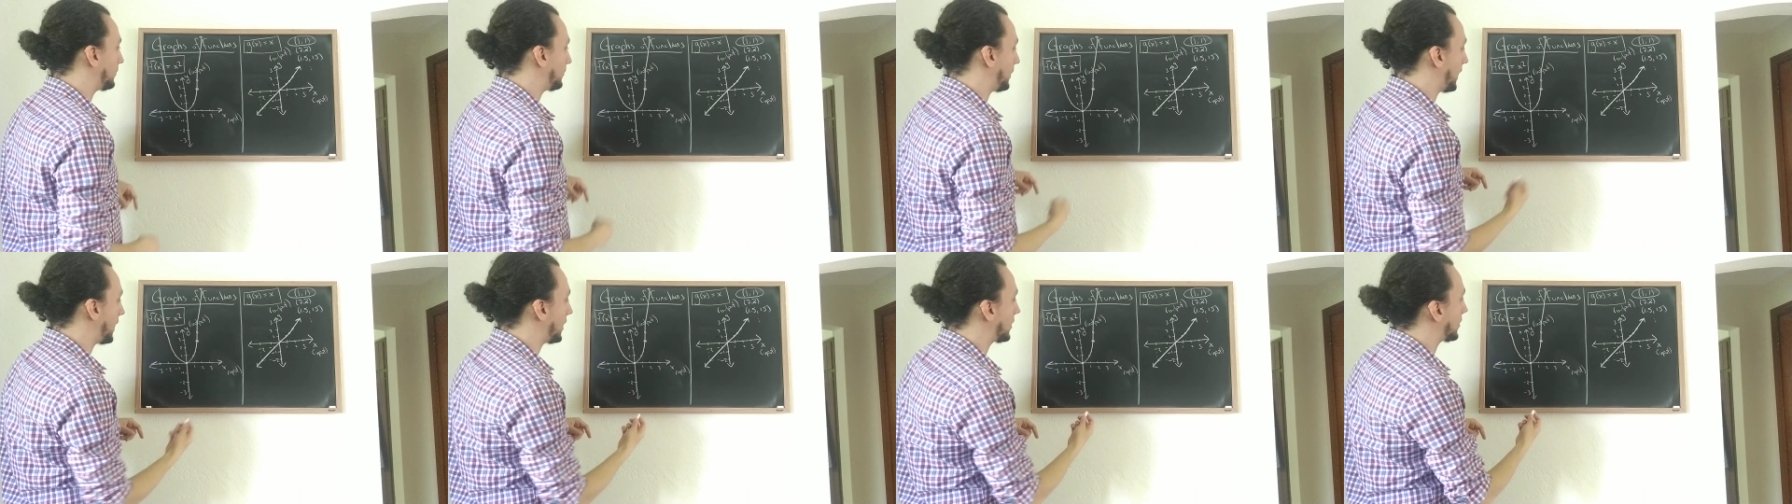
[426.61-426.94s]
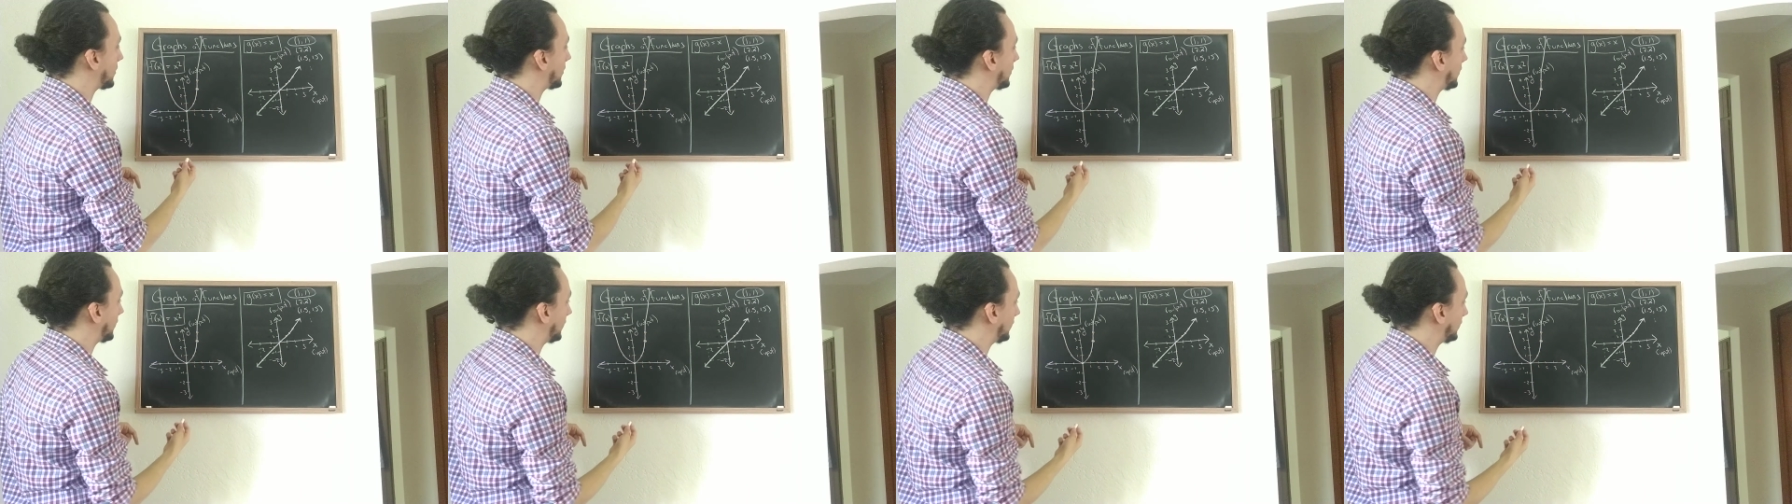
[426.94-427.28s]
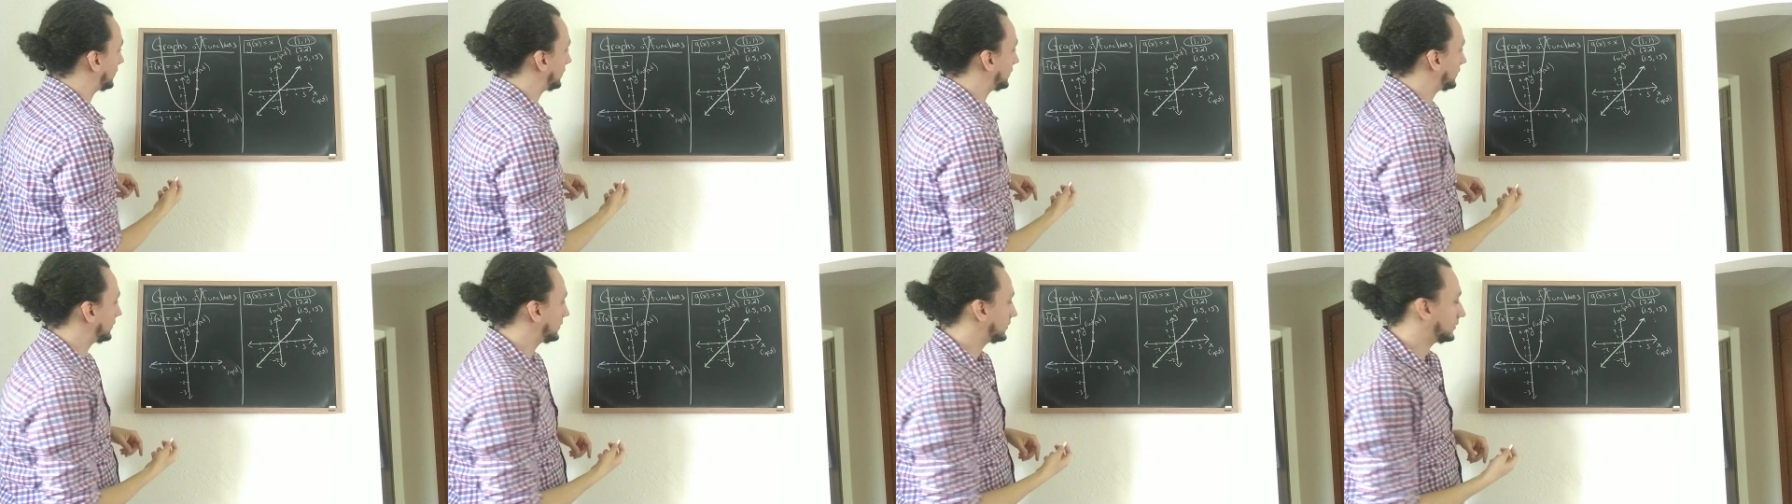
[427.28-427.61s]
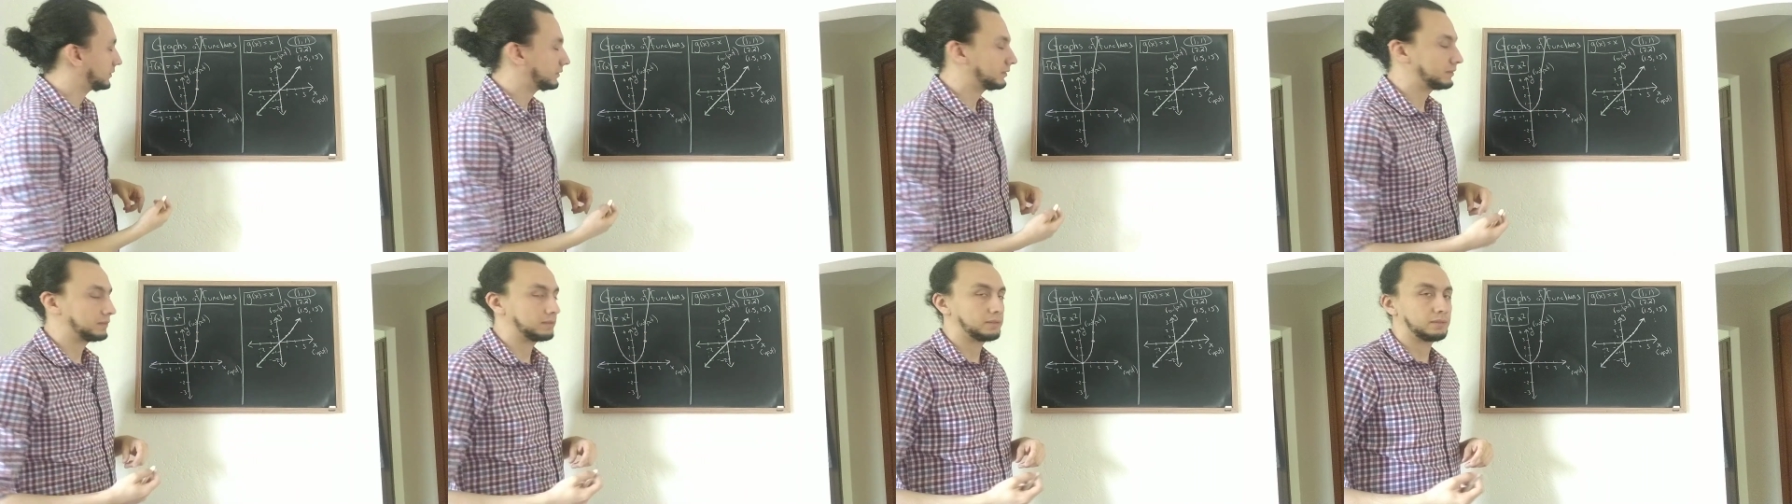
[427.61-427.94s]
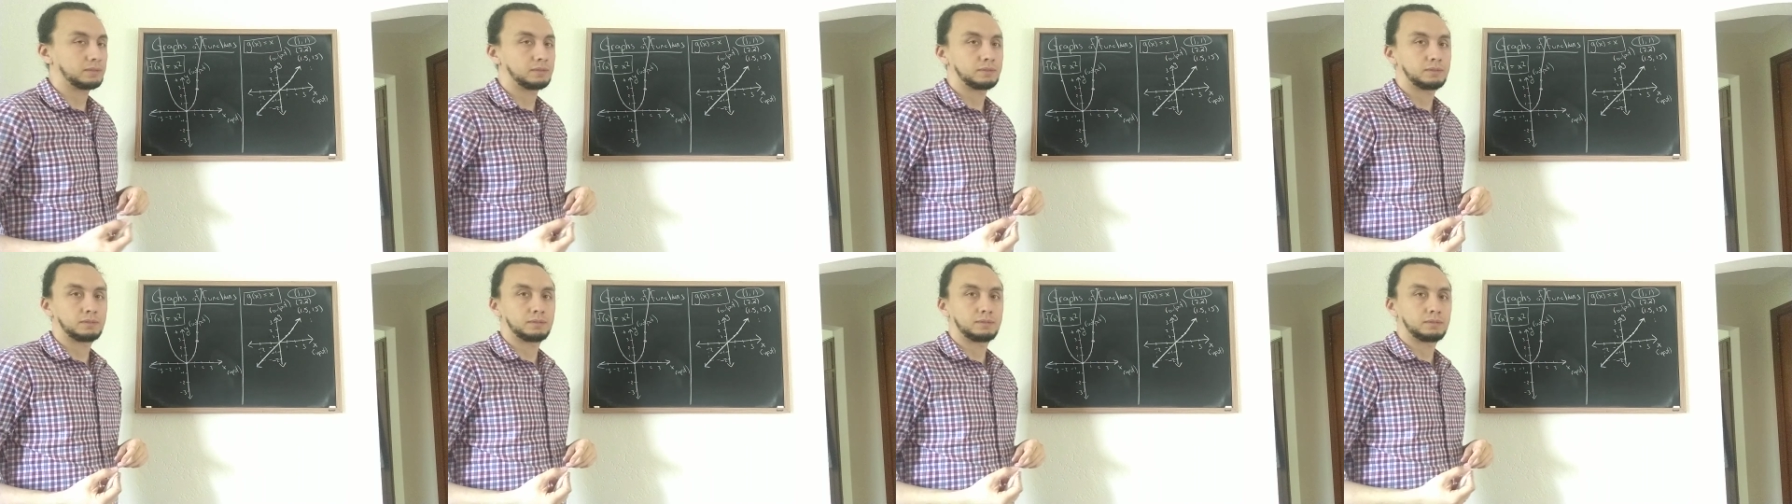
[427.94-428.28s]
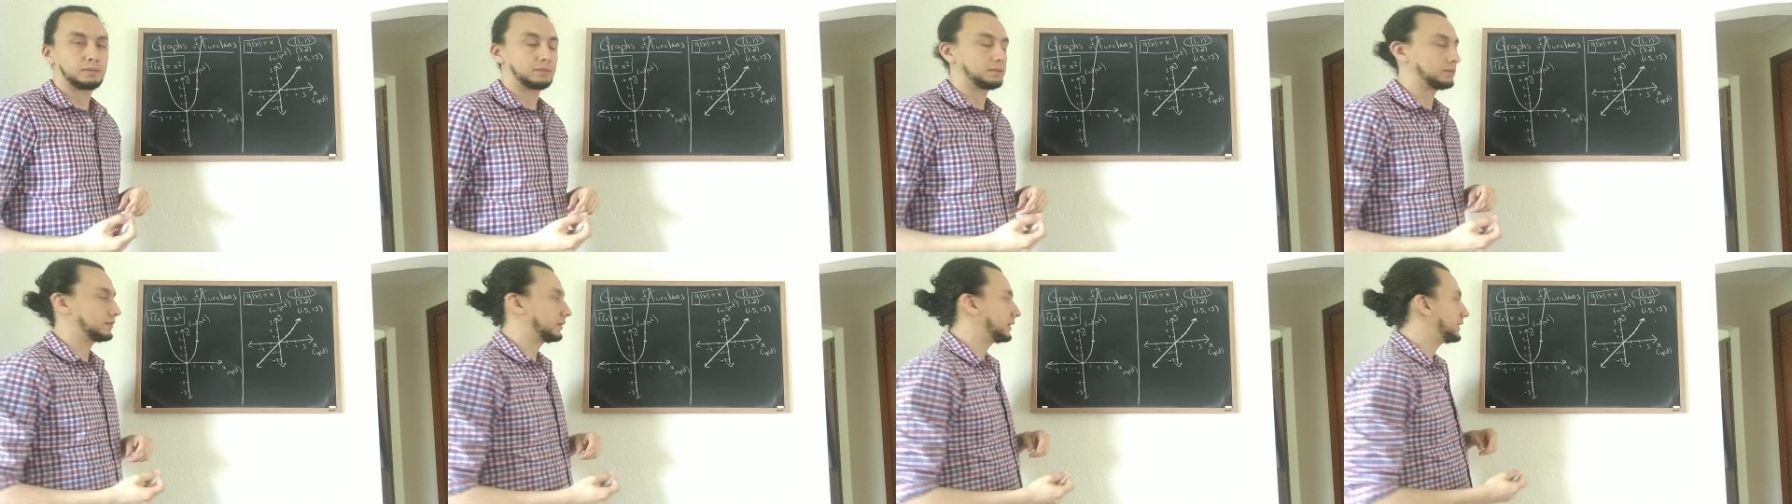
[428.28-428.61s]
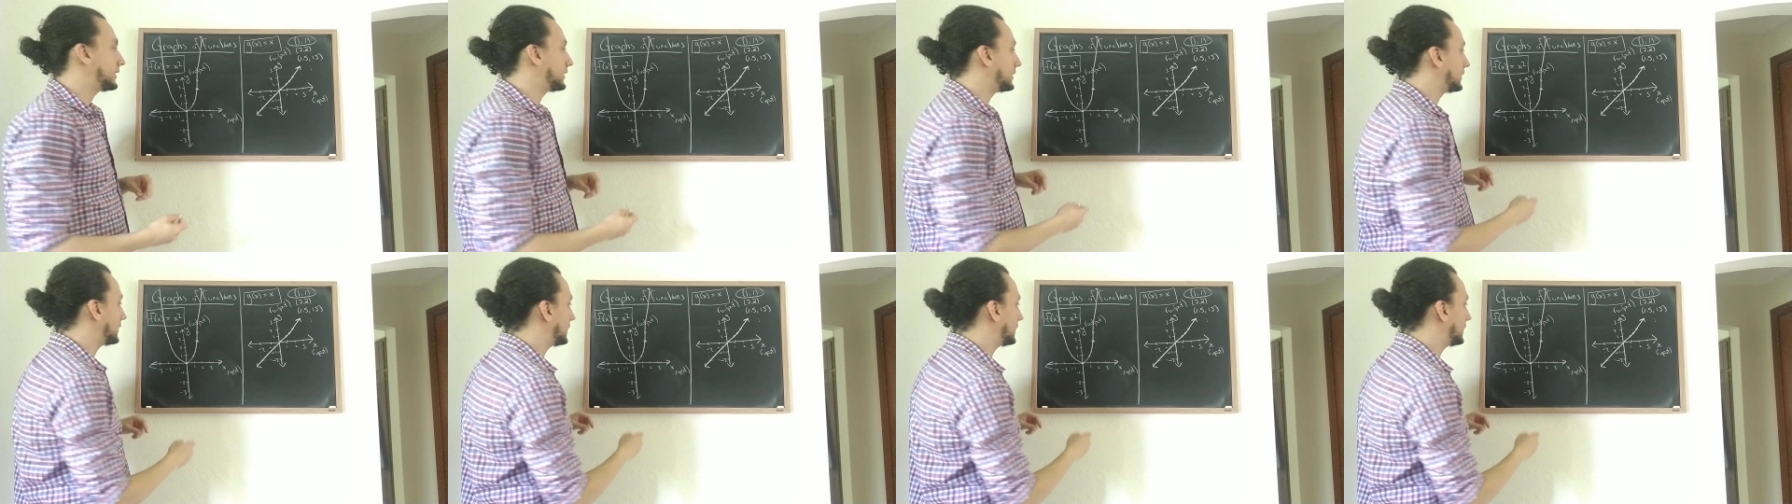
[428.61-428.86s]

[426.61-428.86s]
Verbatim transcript: pair. Right?